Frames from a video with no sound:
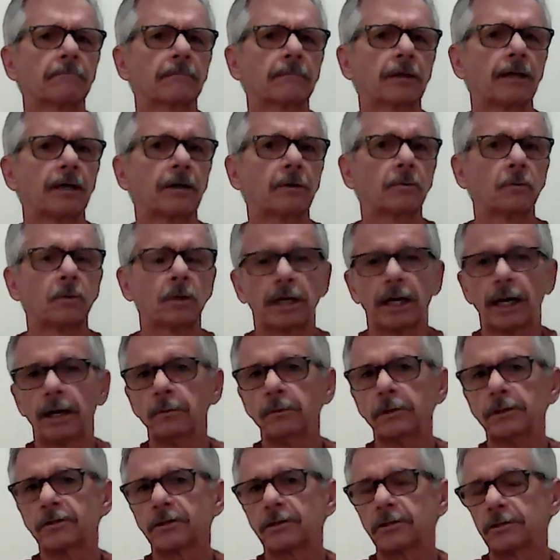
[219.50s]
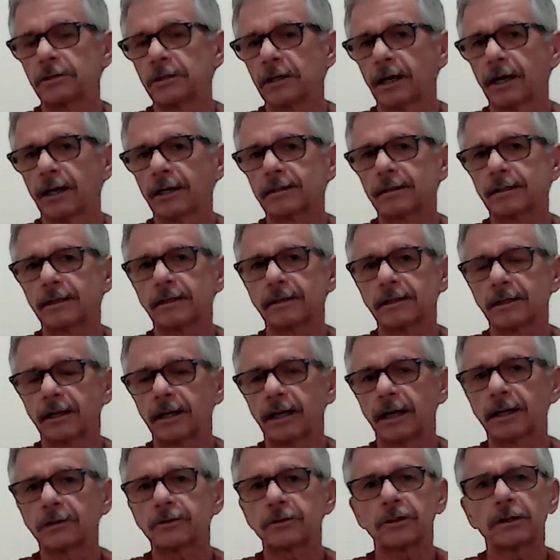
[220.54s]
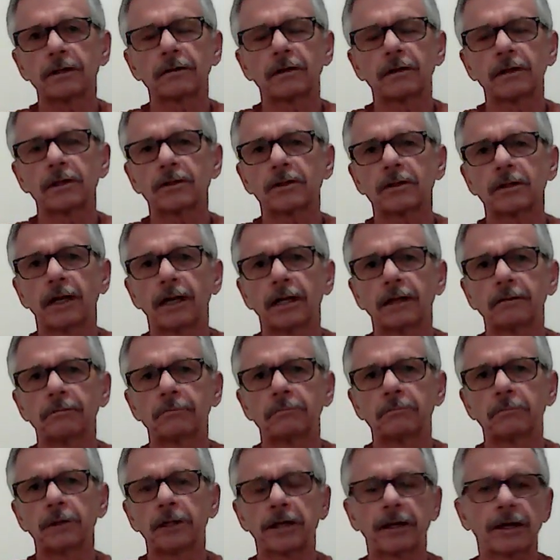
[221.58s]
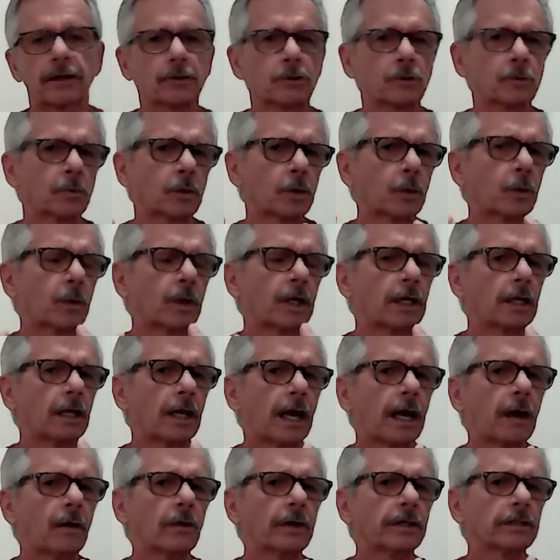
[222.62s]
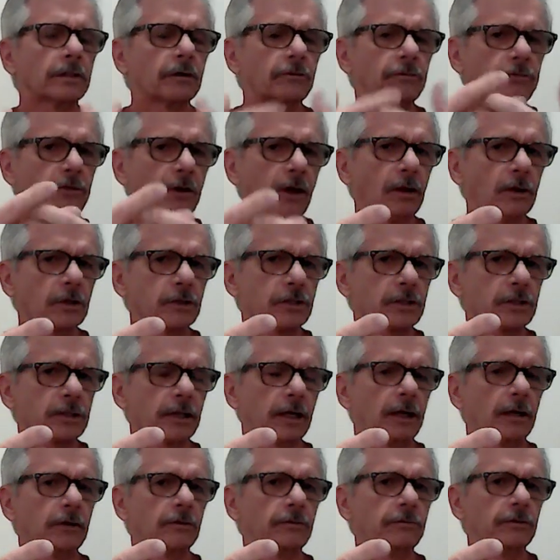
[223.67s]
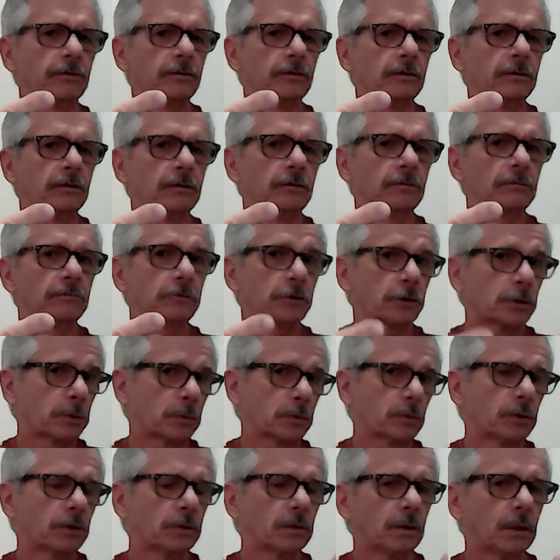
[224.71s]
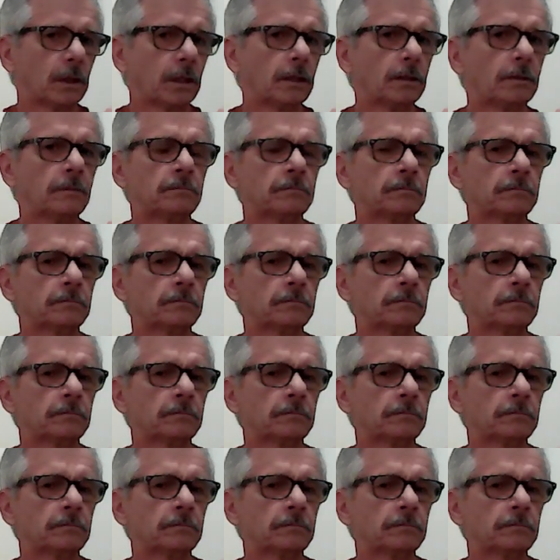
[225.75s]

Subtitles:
And what I would suggest as an answer is that because we were allowing the false self to rule.